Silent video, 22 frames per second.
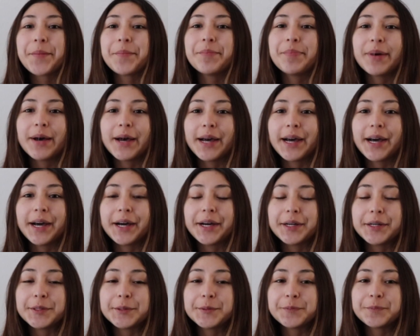But
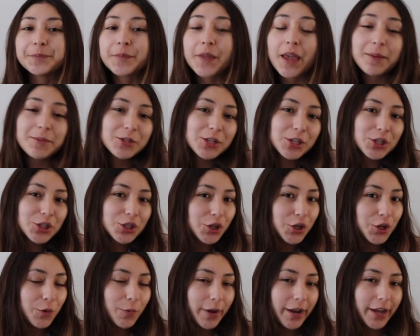I'm just going to
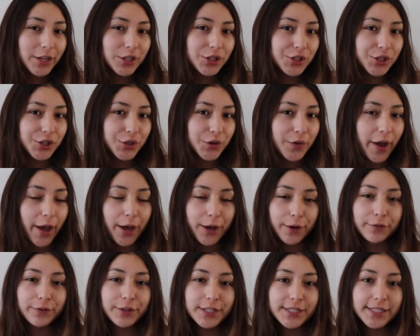show you what I do
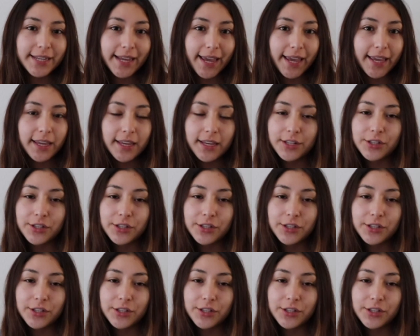every day.